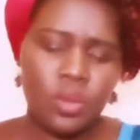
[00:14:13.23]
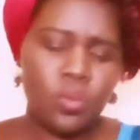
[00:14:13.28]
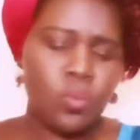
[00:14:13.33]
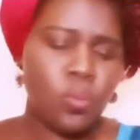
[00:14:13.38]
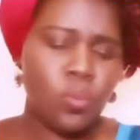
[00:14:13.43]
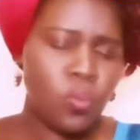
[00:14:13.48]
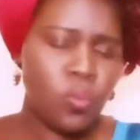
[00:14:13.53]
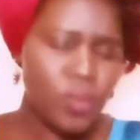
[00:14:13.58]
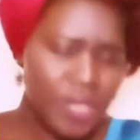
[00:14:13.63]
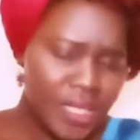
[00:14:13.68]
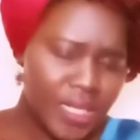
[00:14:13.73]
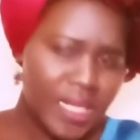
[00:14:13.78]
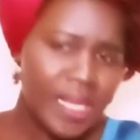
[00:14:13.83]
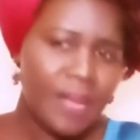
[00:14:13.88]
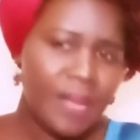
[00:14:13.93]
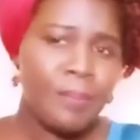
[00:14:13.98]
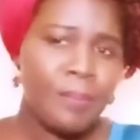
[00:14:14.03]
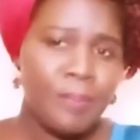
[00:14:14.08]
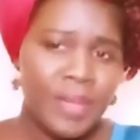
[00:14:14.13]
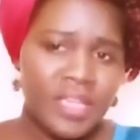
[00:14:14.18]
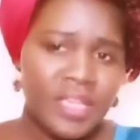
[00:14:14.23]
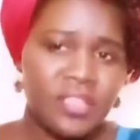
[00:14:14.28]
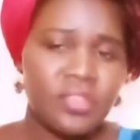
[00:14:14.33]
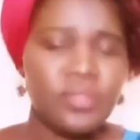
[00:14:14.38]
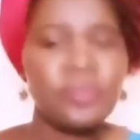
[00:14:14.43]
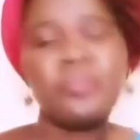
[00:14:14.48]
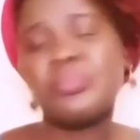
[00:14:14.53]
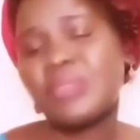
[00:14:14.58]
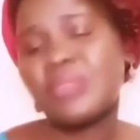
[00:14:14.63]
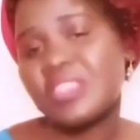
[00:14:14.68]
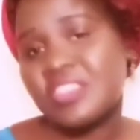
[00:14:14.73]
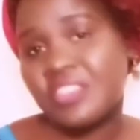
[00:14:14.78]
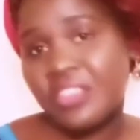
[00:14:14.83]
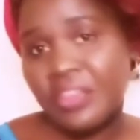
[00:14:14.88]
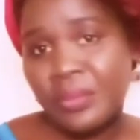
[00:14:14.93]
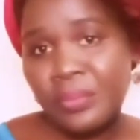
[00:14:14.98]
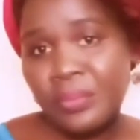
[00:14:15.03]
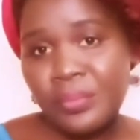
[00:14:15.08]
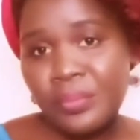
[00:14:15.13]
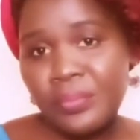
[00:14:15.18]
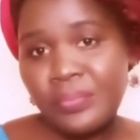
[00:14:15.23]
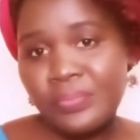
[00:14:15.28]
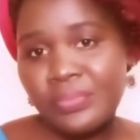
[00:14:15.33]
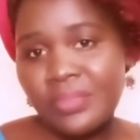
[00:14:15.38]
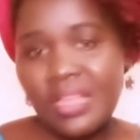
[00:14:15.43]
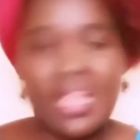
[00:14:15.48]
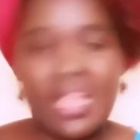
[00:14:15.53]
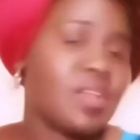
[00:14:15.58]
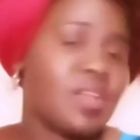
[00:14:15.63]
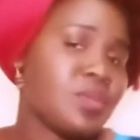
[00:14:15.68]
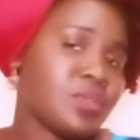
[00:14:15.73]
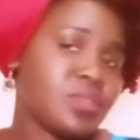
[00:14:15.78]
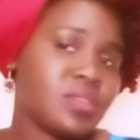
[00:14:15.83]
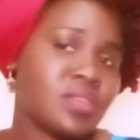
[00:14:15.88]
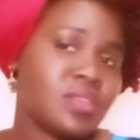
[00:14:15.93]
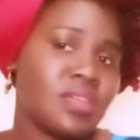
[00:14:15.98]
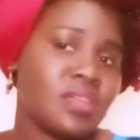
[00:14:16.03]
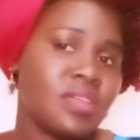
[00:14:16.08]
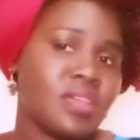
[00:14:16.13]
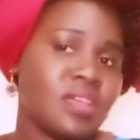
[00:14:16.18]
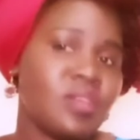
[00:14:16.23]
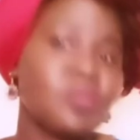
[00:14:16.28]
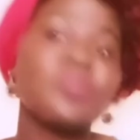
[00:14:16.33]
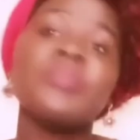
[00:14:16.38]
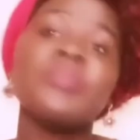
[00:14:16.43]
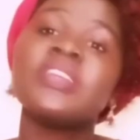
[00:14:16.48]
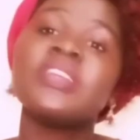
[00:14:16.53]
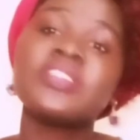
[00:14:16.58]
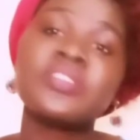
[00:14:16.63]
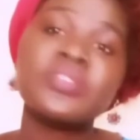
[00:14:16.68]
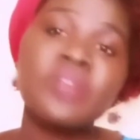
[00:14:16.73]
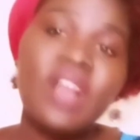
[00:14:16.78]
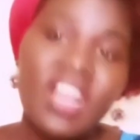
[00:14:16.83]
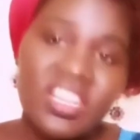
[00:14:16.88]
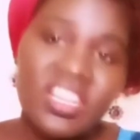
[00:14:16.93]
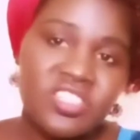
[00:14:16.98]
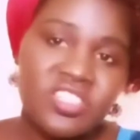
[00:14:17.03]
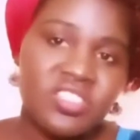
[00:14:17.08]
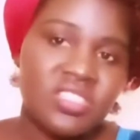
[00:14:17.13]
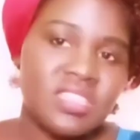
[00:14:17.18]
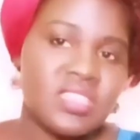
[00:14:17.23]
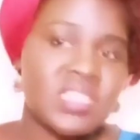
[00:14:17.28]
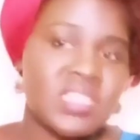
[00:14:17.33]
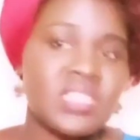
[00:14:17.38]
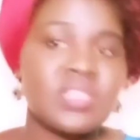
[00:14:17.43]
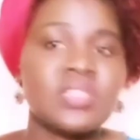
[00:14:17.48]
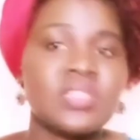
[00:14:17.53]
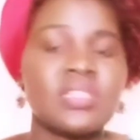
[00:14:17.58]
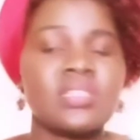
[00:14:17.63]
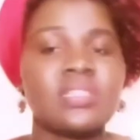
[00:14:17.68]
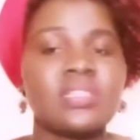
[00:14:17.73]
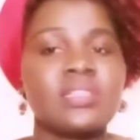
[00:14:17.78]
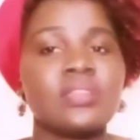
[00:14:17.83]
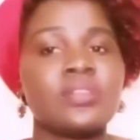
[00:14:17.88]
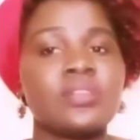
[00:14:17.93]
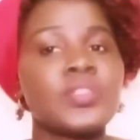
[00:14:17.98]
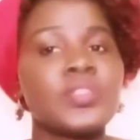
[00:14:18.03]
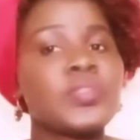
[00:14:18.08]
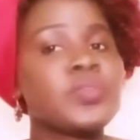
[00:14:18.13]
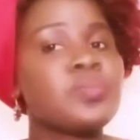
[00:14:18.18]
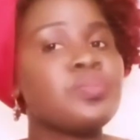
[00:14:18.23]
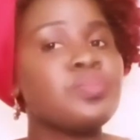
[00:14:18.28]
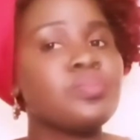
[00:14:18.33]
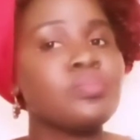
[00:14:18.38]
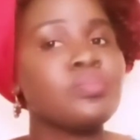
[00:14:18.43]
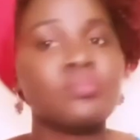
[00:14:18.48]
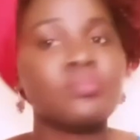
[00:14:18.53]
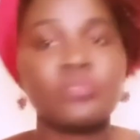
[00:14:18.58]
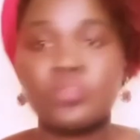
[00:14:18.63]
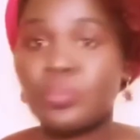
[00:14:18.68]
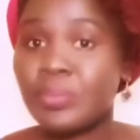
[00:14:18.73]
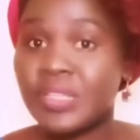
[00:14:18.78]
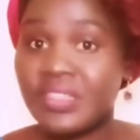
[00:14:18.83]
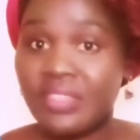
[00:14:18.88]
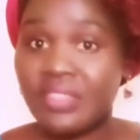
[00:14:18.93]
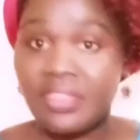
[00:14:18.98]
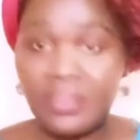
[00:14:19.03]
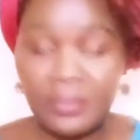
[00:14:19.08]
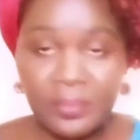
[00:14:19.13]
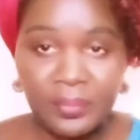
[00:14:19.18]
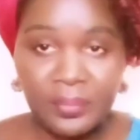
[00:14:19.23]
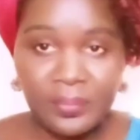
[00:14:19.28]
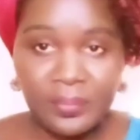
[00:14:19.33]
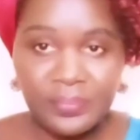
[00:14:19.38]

will make you miss them and will make you anxious to meet them.